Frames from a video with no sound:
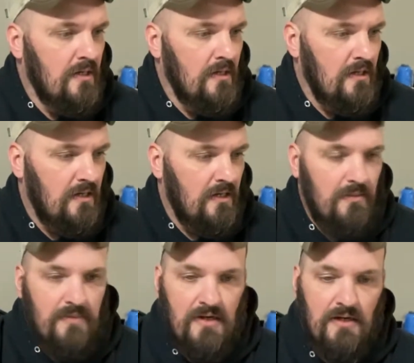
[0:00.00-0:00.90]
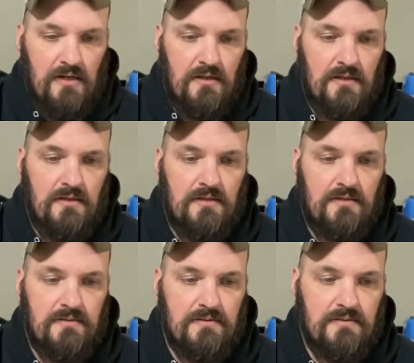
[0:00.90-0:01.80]

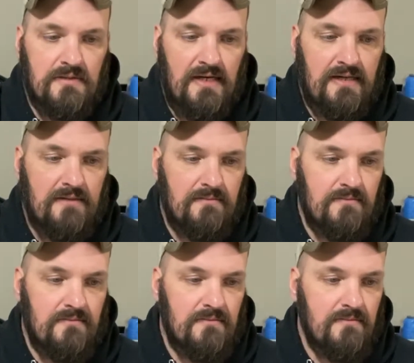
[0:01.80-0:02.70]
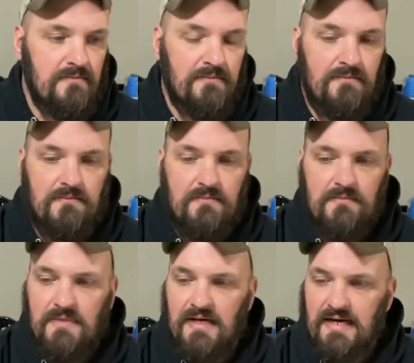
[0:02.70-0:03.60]
Like,
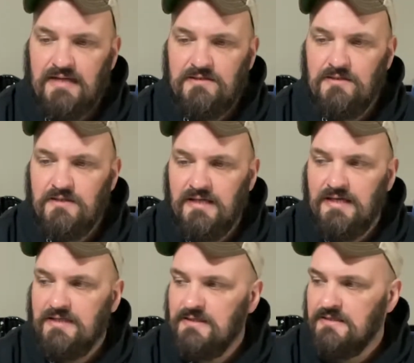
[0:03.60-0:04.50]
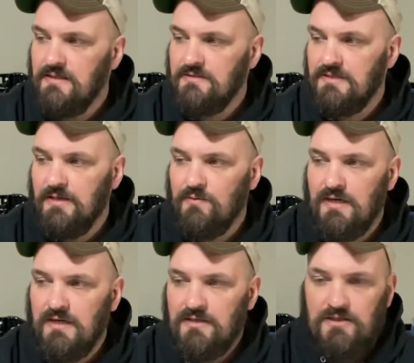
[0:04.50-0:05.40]
I got to looking at this and I was like,
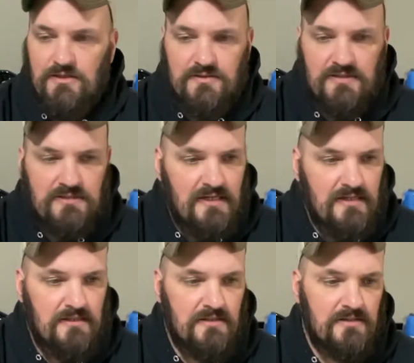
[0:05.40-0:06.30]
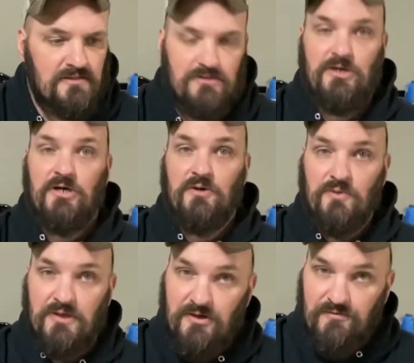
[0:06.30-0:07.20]
wow, this kind of looks
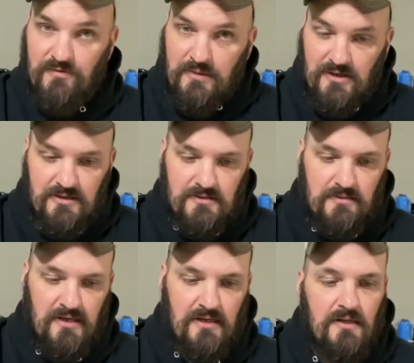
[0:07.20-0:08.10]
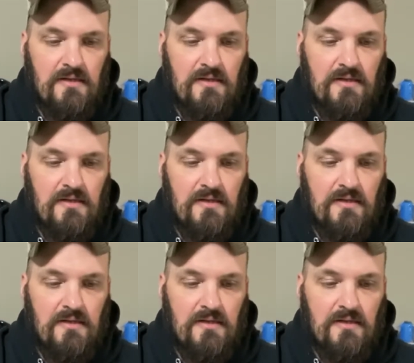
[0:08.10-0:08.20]
real familiar to me.